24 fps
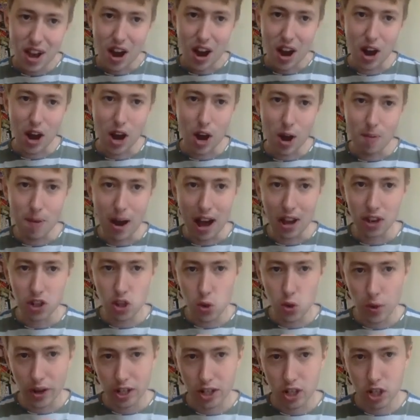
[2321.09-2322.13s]
and
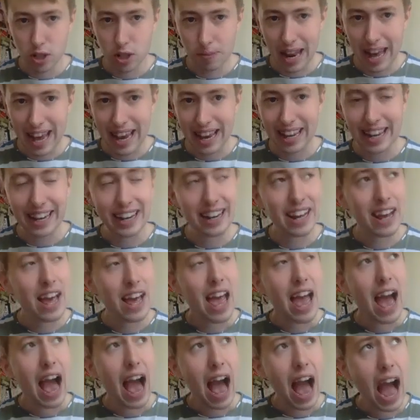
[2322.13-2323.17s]
to explain
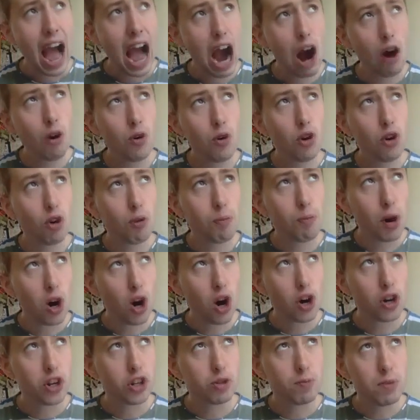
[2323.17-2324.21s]
how your
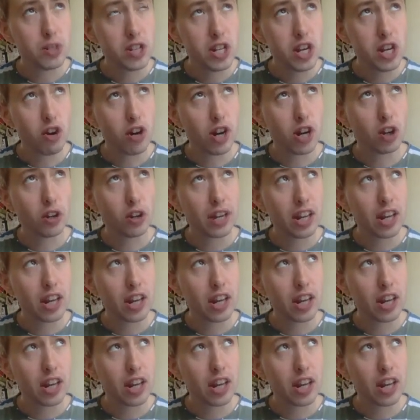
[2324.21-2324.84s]
partner's material